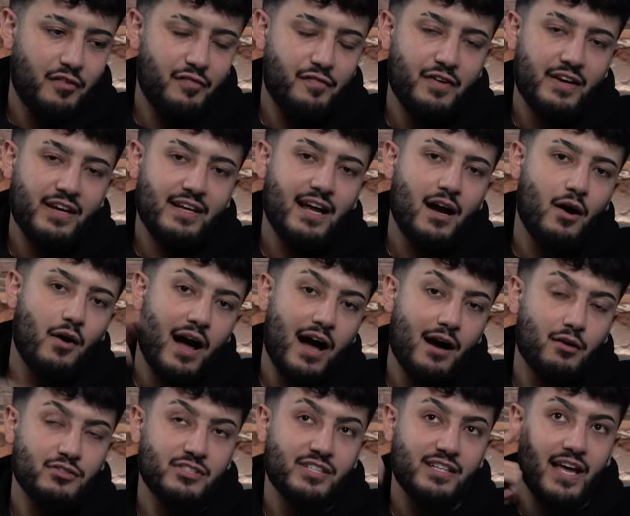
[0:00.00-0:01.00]
figured out
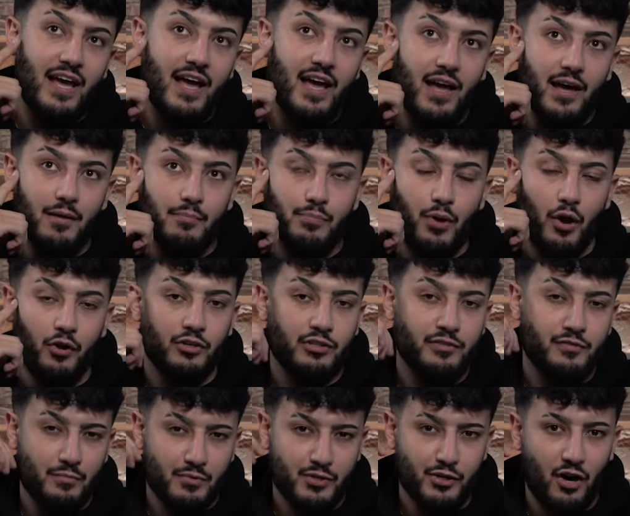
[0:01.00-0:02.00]
how to get
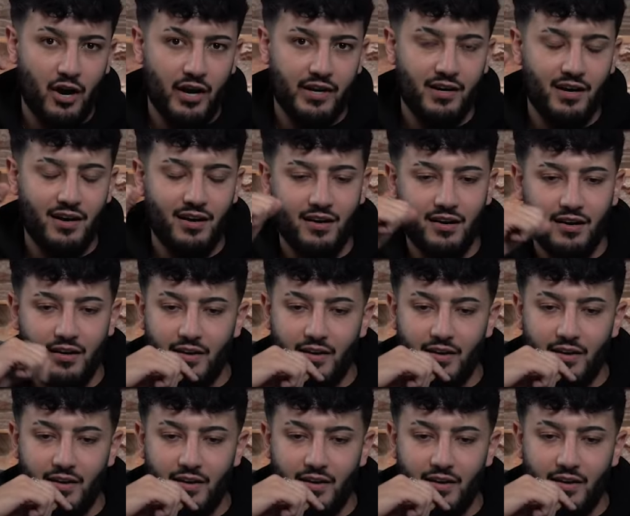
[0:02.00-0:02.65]
products from China,